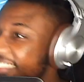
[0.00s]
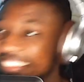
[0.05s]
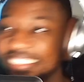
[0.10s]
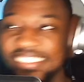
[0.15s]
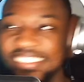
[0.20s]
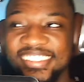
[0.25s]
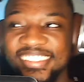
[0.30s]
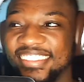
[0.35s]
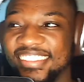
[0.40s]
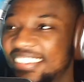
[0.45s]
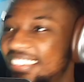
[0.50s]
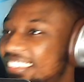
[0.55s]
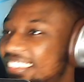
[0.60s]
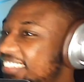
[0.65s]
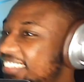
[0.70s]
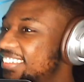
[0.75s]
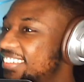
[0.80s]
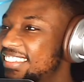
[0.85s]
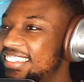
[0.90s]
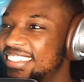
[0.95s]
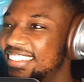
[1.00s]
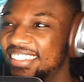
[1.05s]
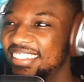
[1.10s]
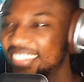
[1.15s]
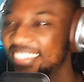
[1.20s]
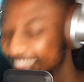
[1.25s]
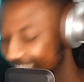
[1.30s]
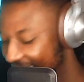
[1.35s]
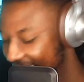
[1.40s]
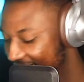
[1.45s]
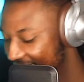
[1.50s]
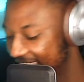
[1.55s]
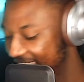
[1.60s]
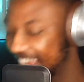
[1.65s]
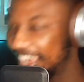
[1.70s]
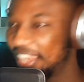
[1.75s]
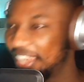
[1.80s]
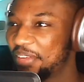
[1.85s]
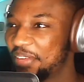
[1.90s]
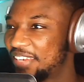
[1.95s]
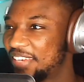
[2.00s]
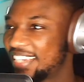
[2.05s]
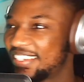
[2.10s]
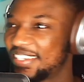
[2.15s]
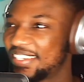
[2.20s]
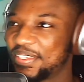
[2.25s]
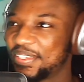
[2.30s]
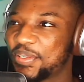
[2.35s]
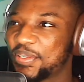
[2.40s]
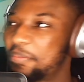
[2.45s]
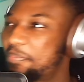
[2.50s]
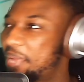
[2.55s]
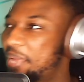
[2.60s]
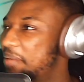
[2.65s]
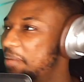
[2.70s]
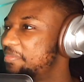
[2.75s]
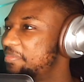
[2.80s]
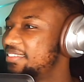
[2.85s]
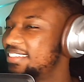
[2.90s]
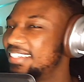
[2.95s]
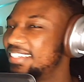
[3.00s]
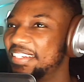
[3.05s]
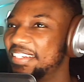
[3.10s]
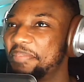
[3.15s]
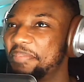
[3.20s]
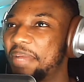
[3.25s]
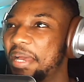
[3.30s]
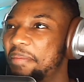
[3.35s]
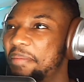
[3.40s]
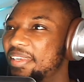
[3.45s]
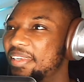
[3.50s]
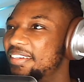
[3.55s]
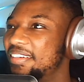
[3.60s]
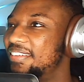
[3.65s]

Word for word: on, turning me on. I love that she's got Pam, you know, Pamela